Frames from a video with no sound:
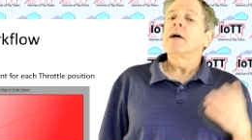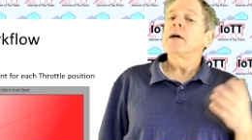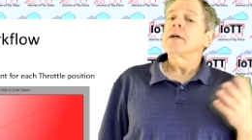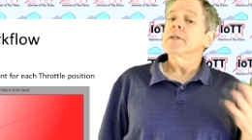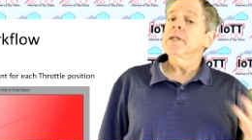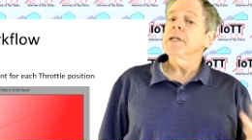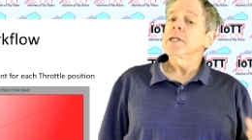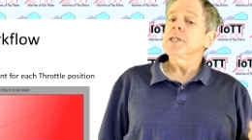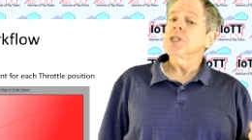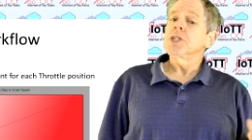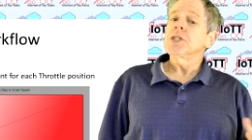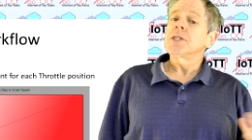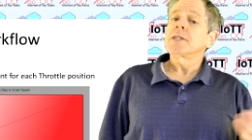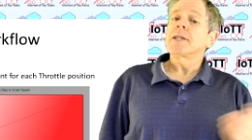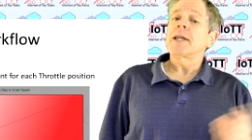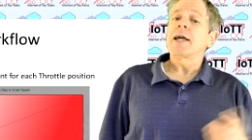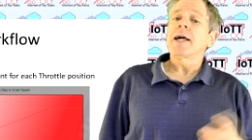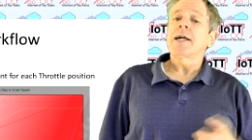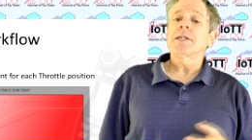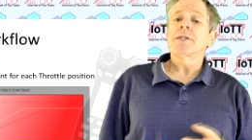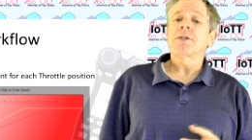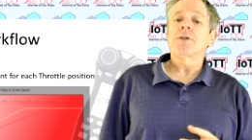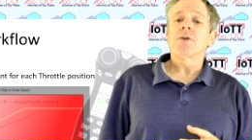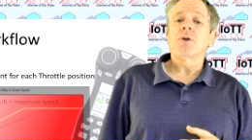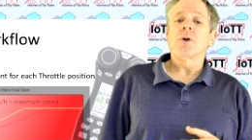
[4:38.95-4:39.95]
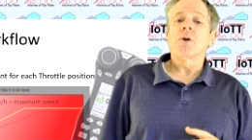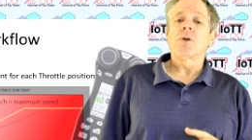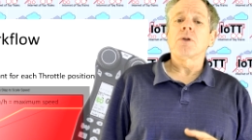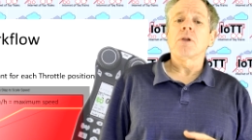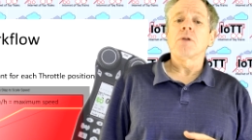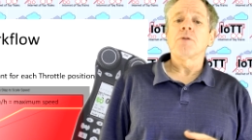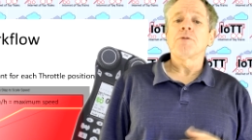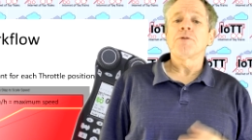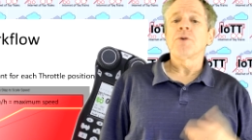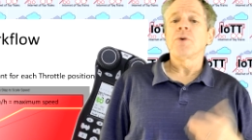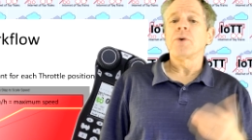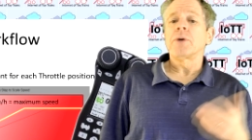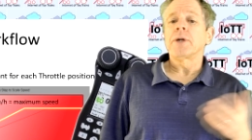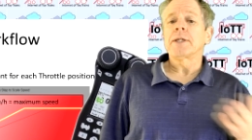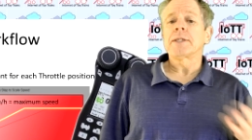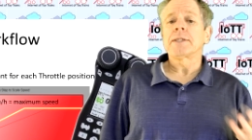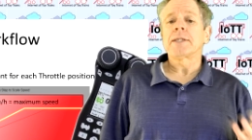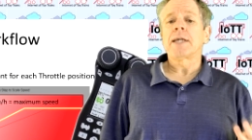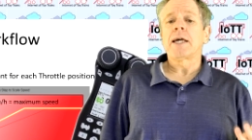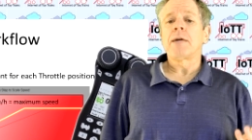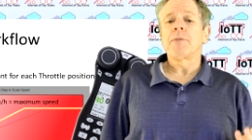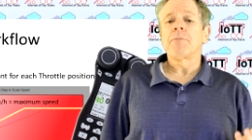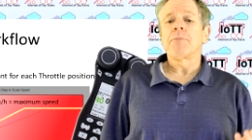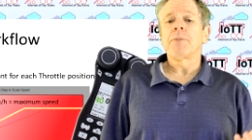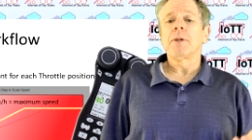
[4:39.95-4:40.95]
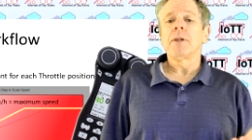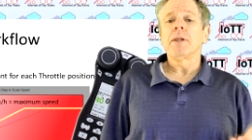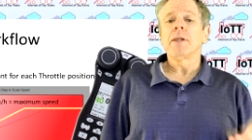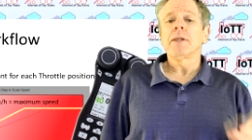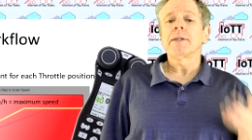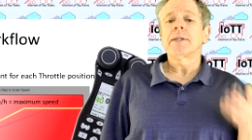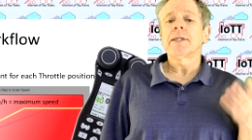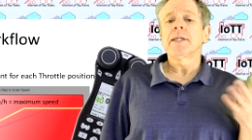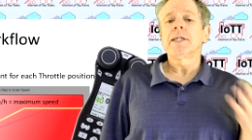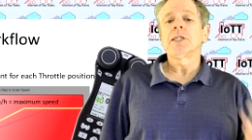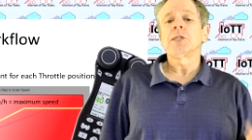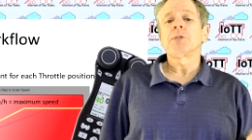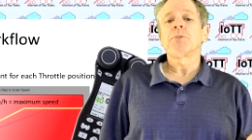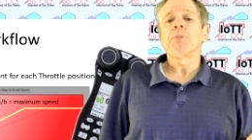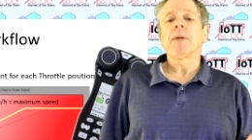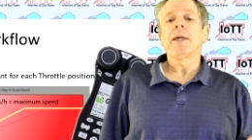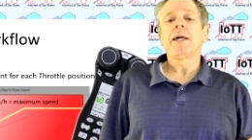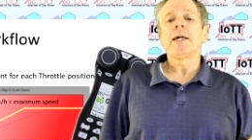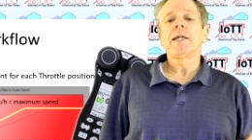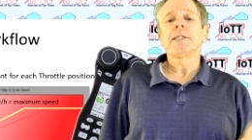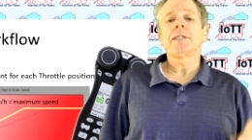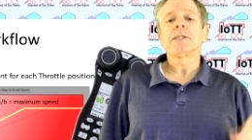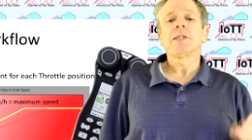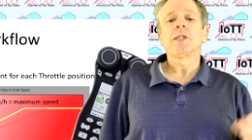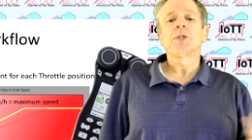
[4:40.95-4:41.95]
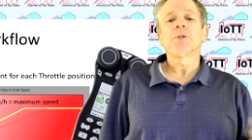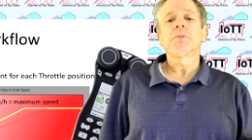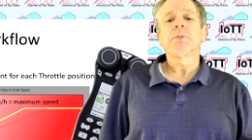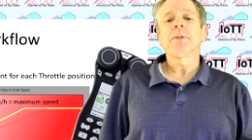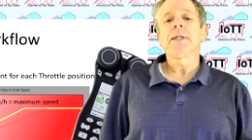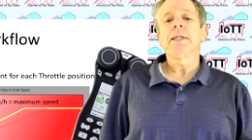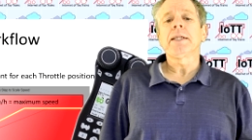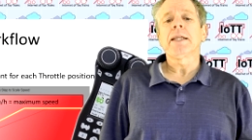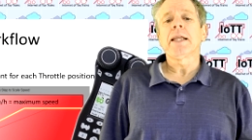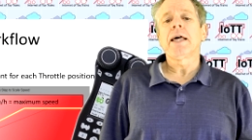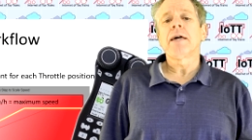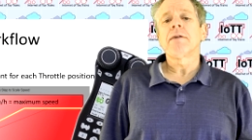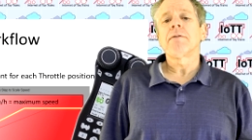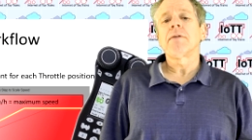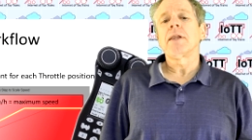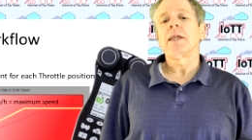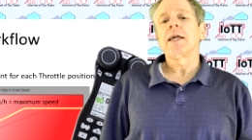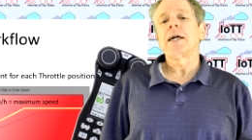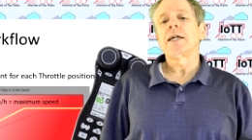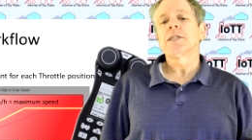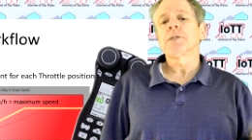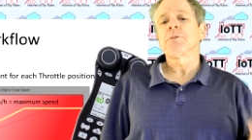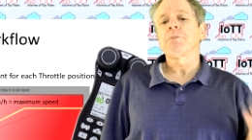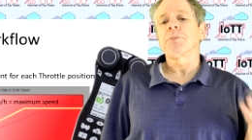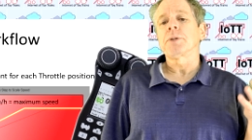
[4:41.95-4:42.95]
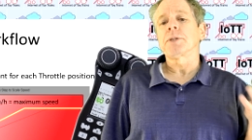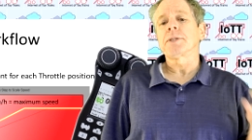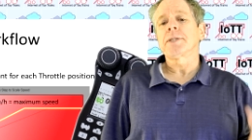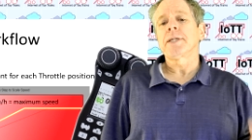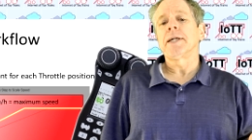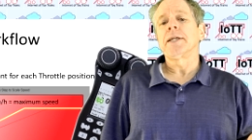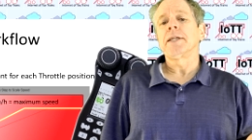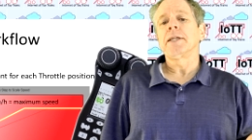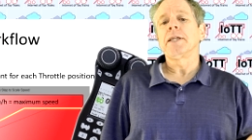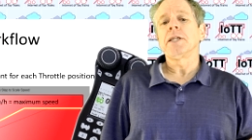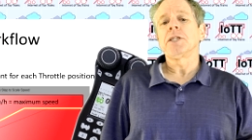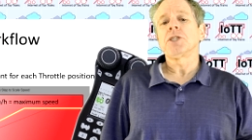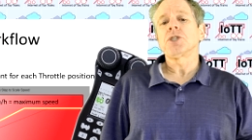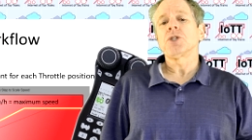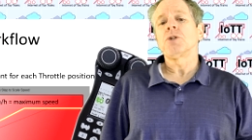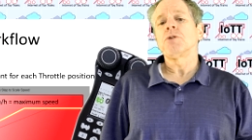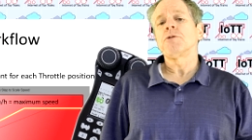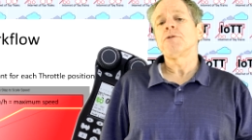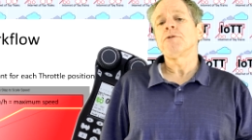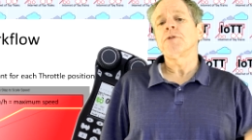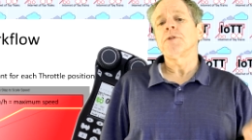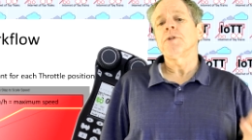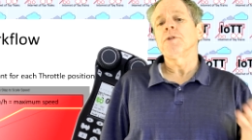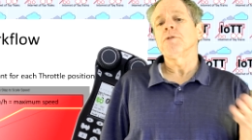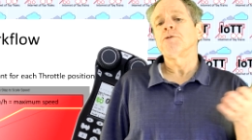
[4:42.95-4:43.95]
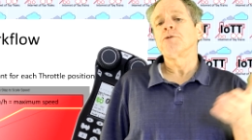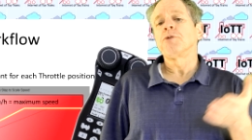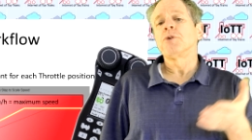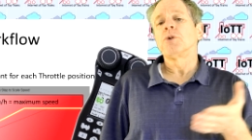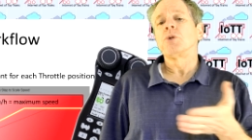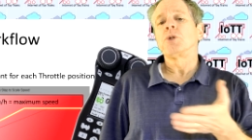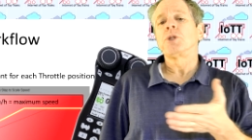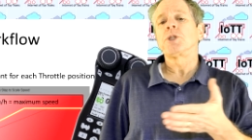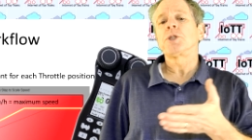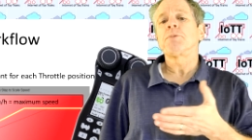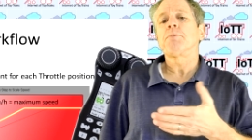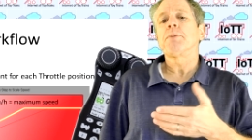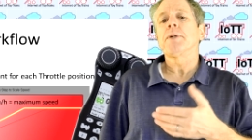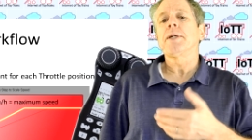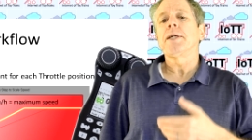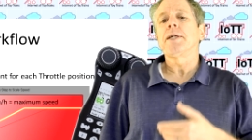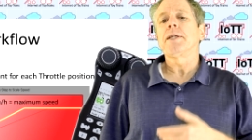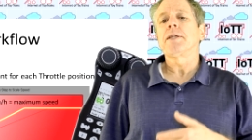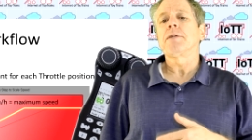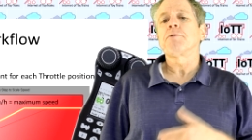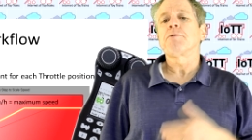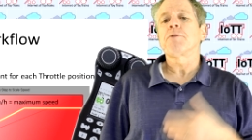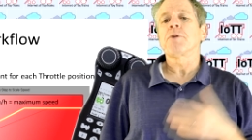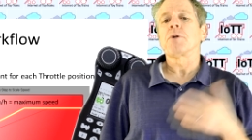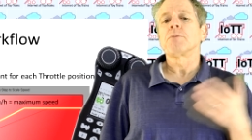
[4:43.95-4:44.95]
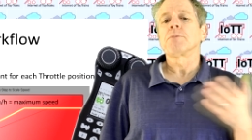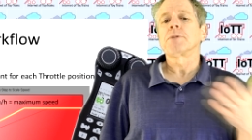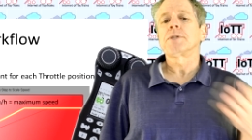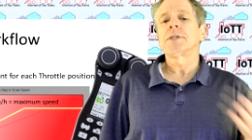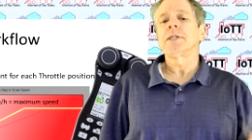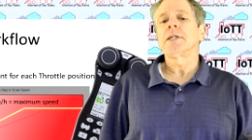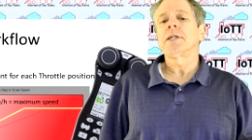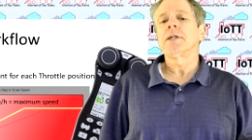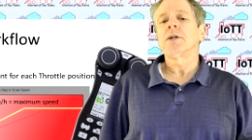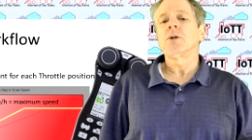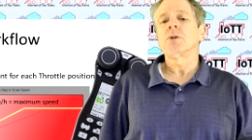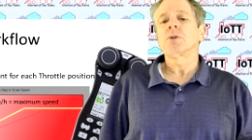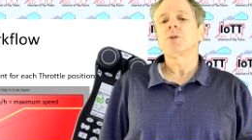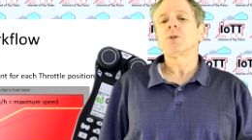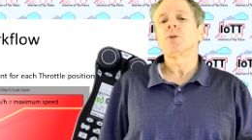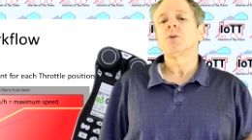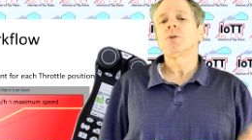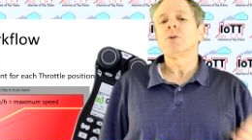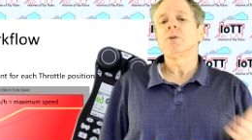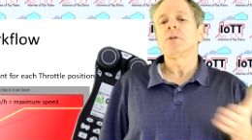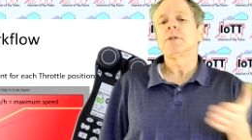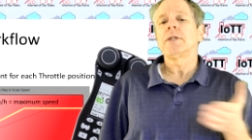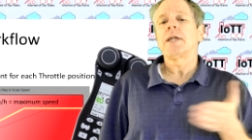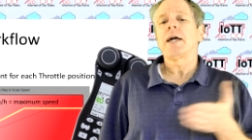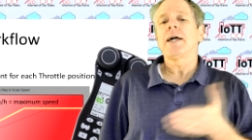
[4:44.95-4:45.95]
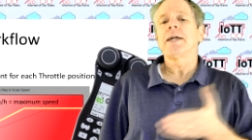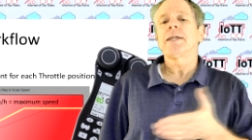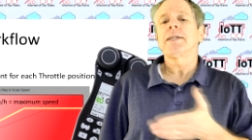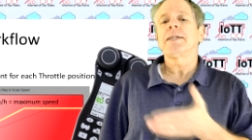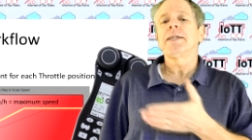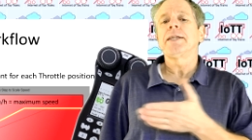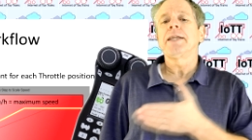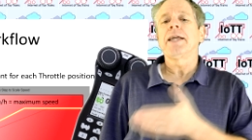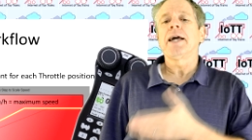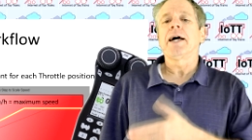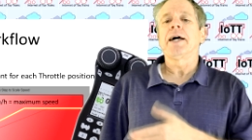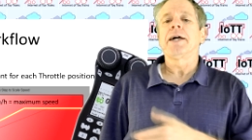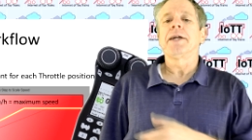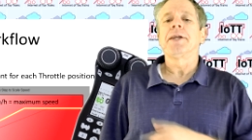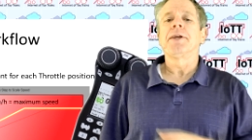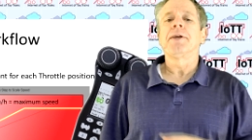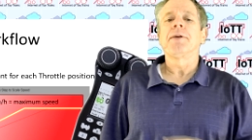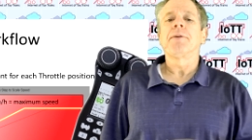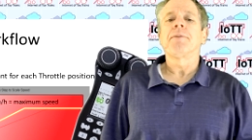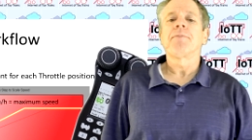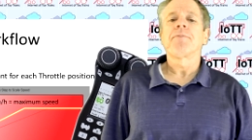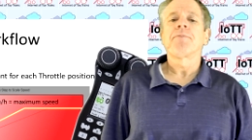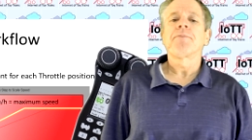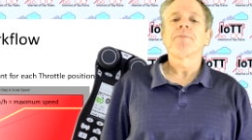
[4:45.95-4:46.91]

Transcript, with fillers: A Digitrax throttle, for example, displays the speed level as percentage of full speed from 0 to 99.